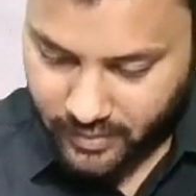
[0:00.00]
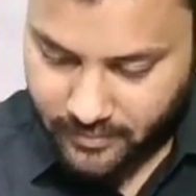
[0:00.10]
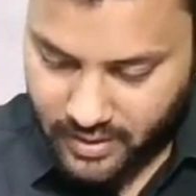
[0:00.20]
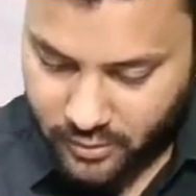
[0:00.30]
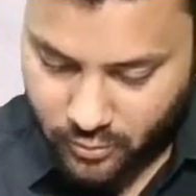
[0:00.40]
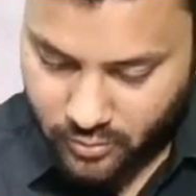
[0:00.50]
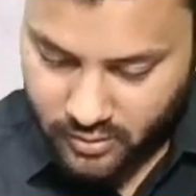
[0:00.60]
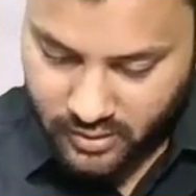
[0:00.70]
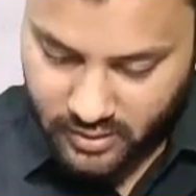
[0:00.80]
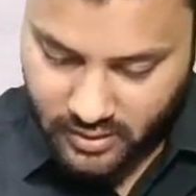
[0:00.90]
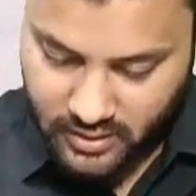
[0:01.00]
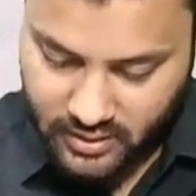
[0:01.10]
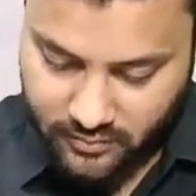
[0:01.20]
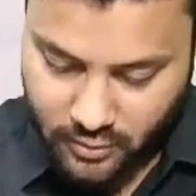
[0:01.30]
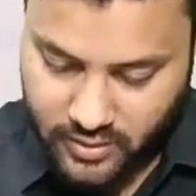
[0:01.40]
Mayu, and
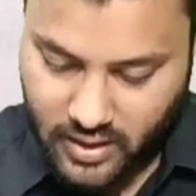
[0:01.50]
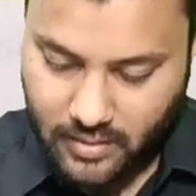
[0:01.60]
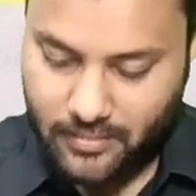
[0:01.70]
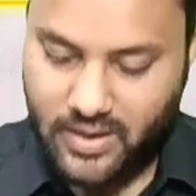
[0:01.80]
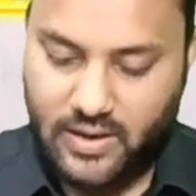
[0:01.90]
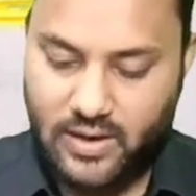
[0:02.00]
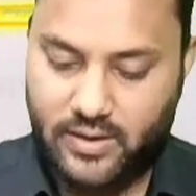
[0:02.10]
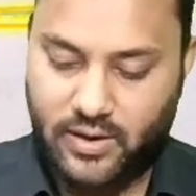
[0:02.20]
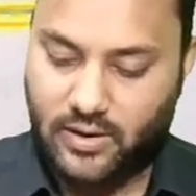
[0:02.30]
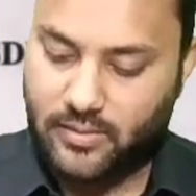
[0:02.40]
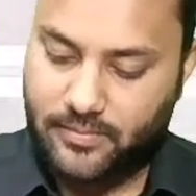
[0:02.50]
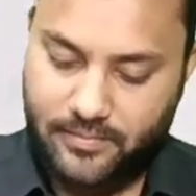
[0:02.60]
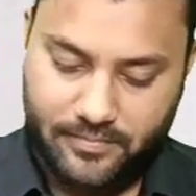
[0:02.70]
it is for the umbilical hernia.